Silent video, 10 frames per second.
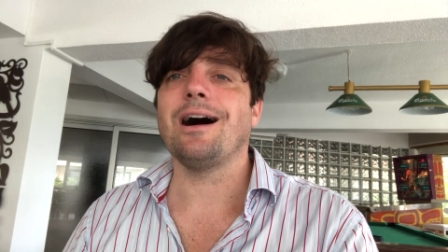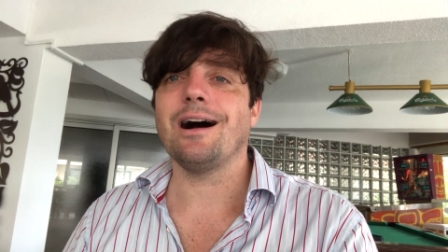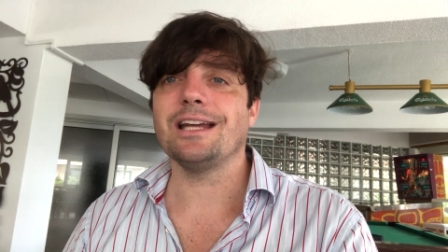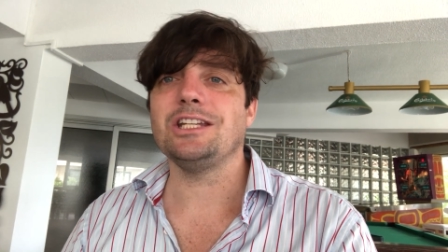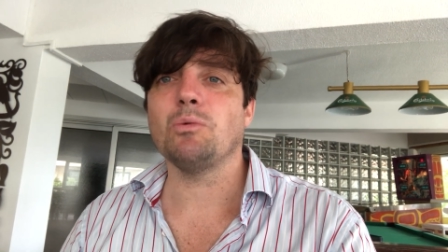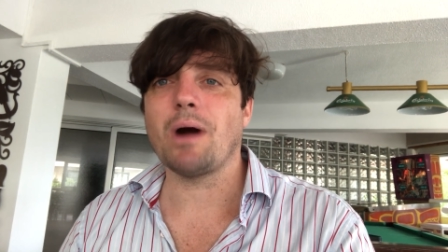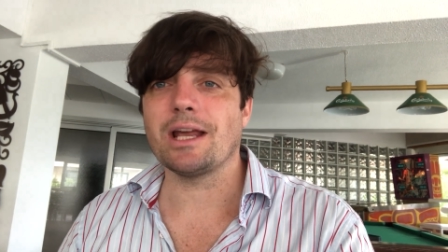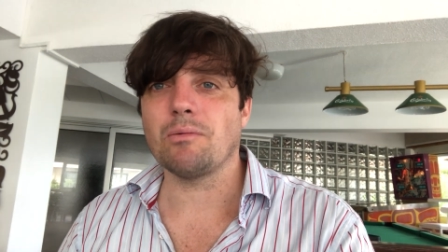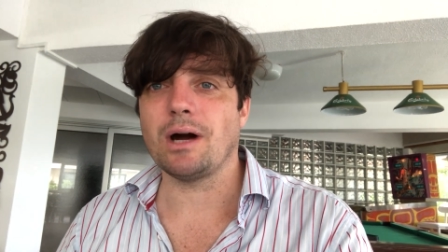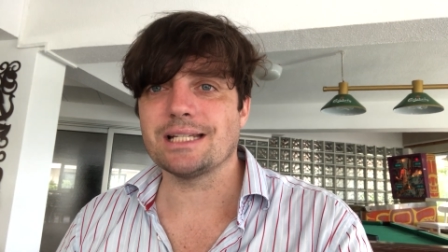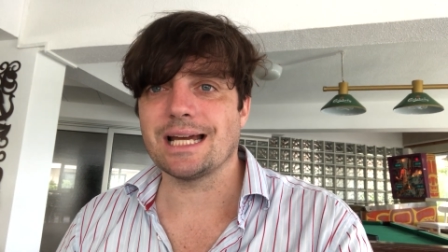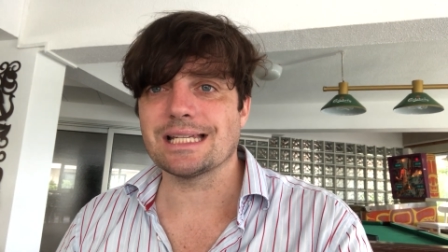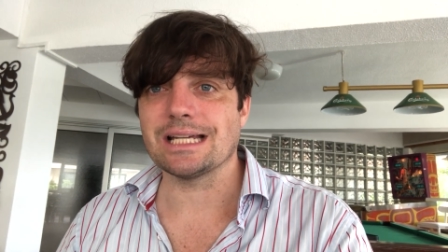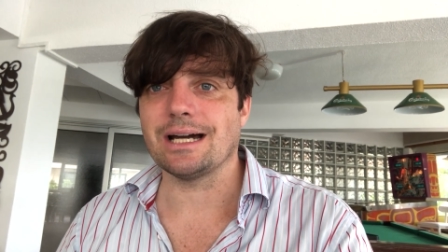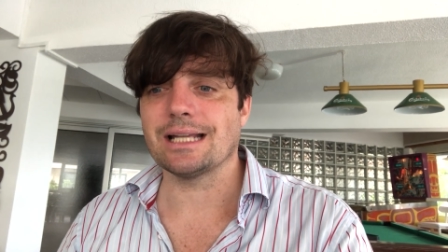heightened white, white
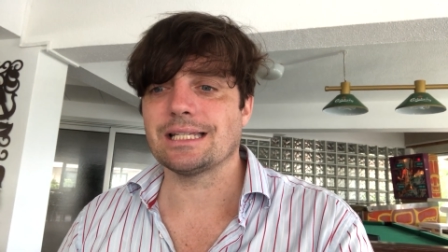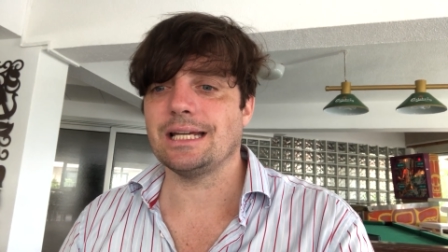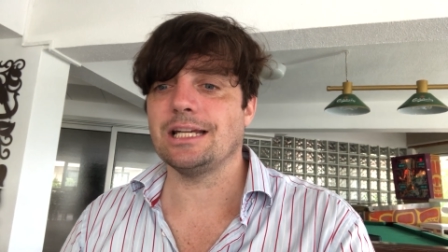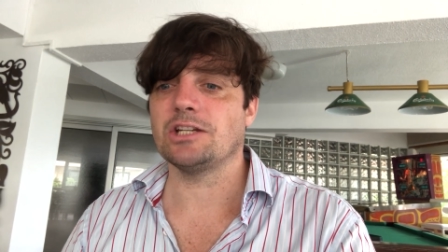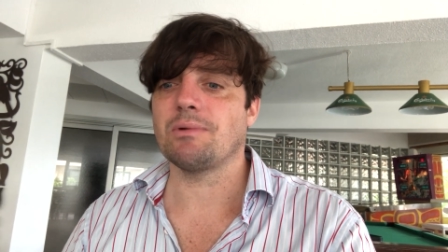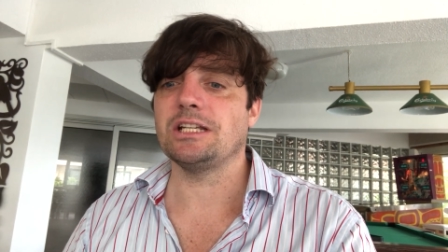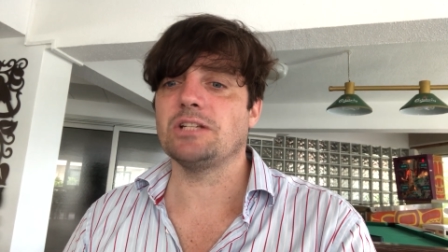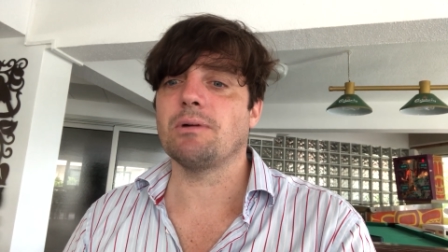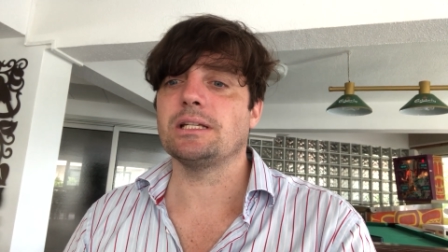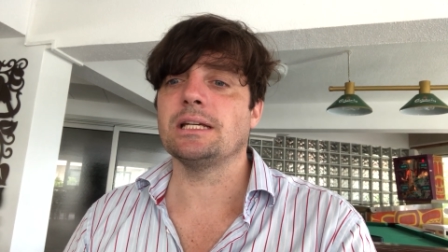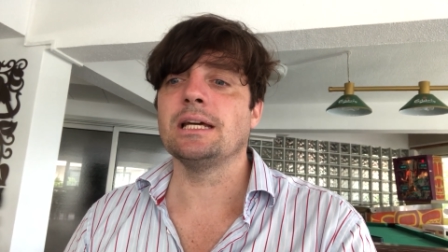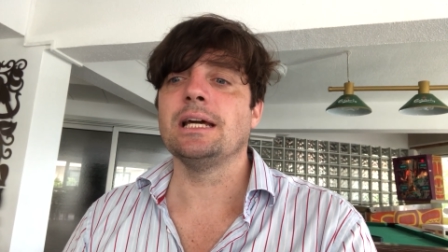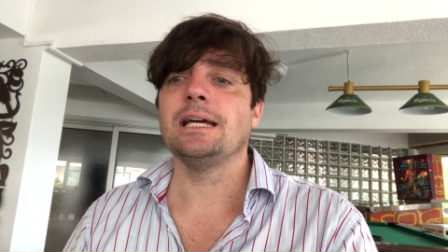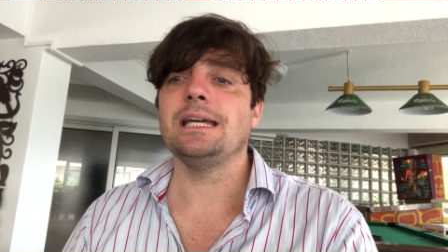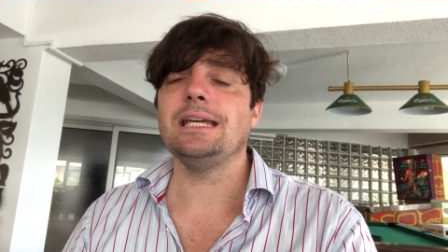anxiety in 2020.
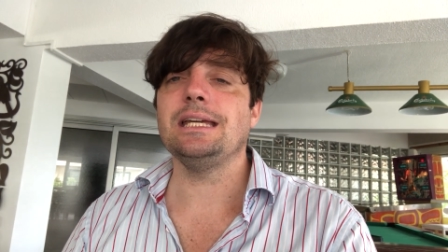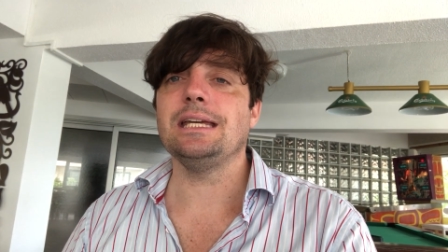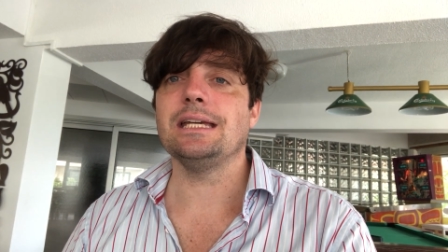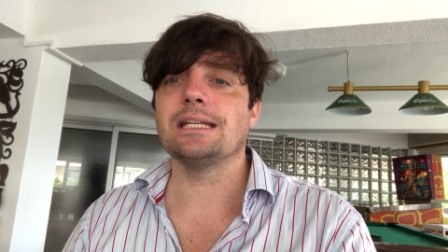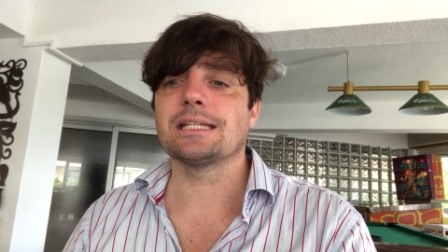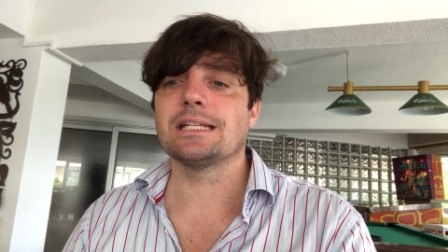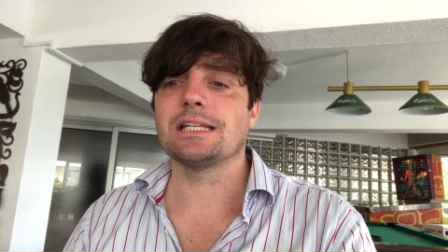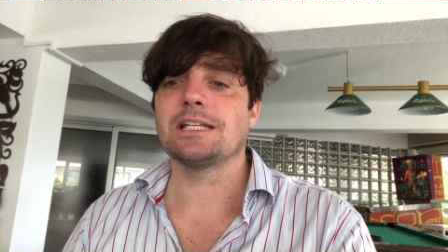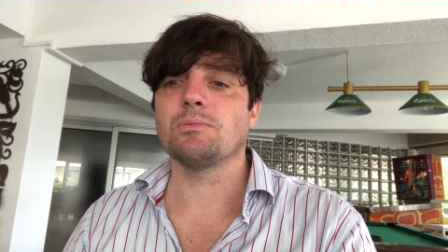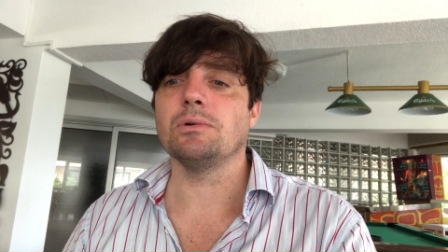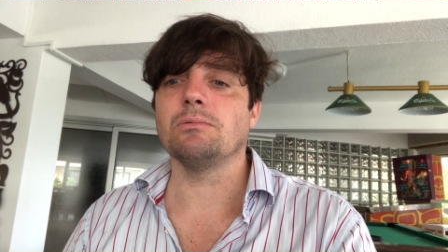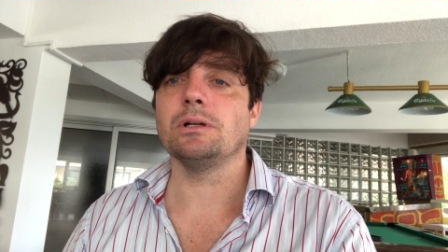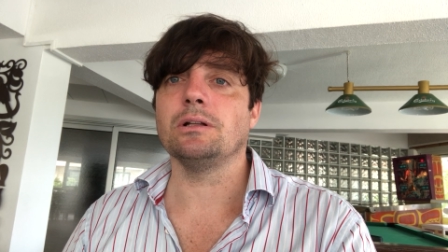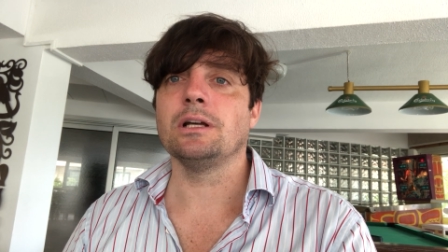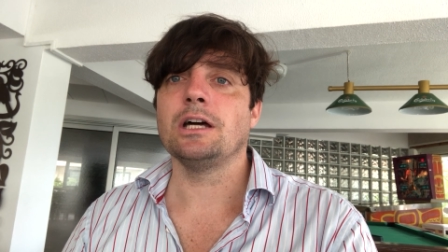He, he considers this will,
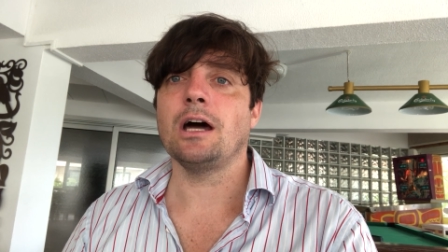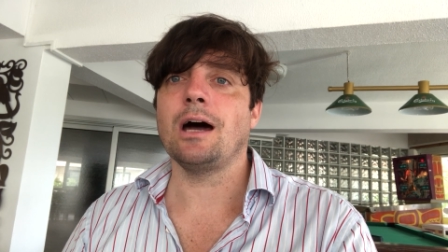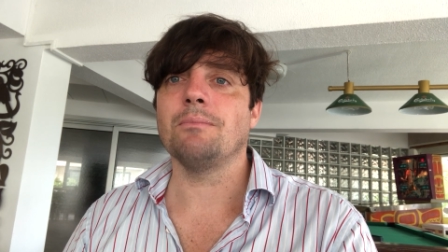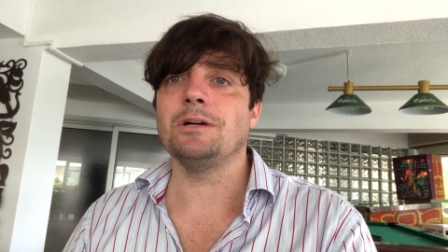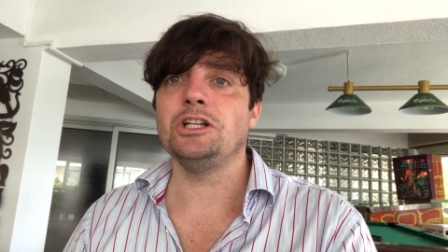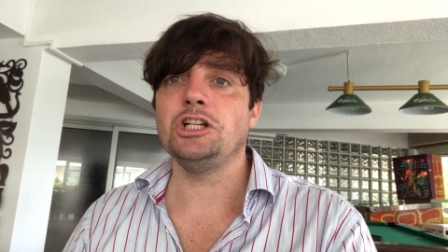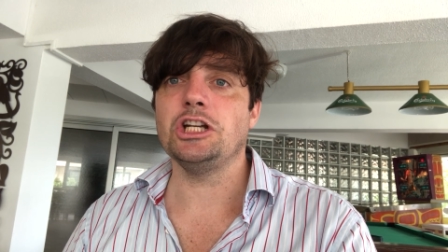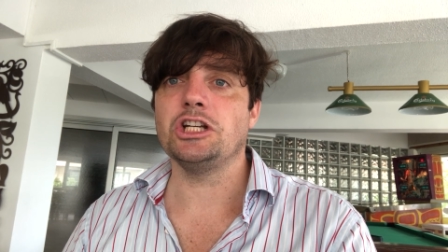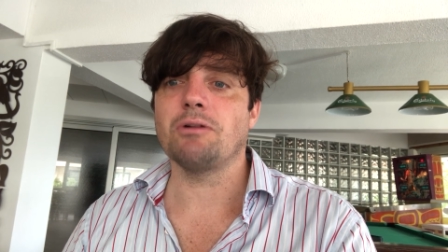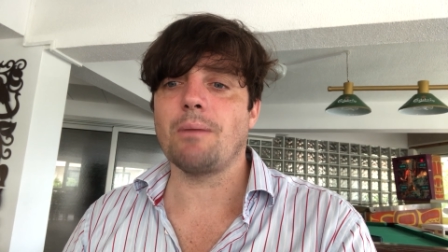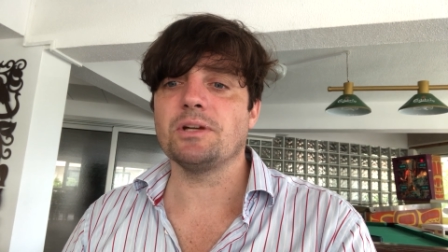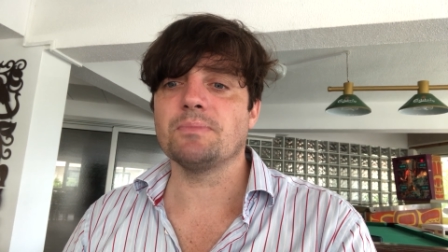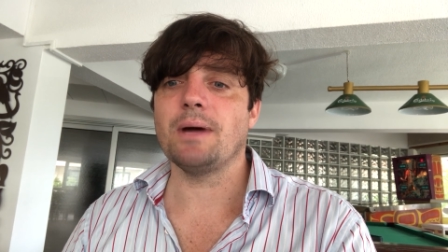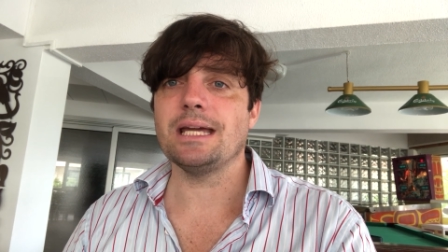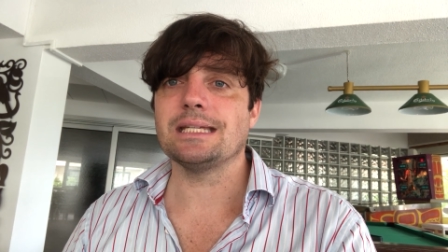will um, ginger up
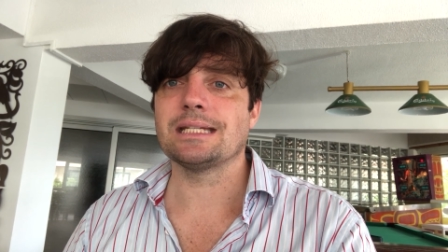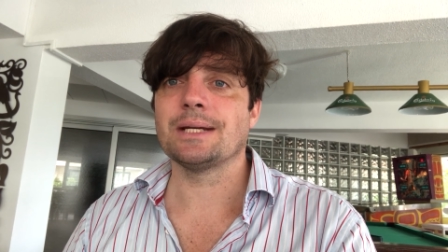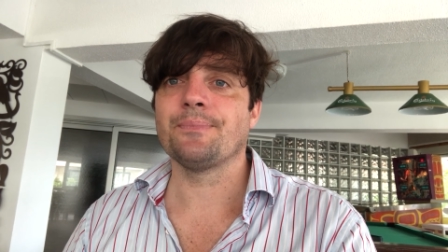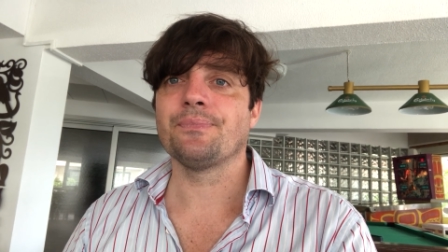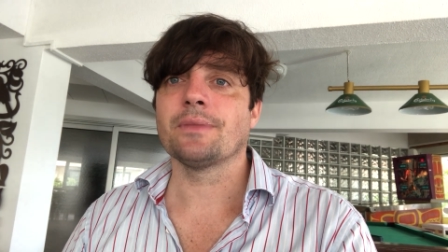his base.